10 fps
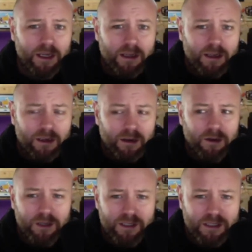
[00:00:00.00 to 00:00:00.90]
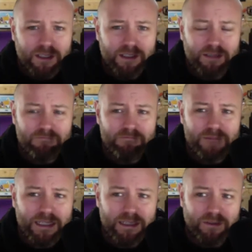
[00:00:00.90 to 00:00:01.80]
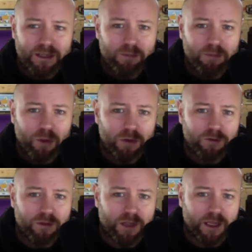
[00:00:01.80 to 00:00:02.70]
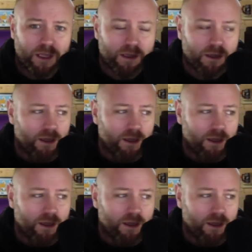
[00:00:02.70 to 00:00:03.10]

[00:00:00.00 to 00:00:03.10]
You know, it's a massively important thing.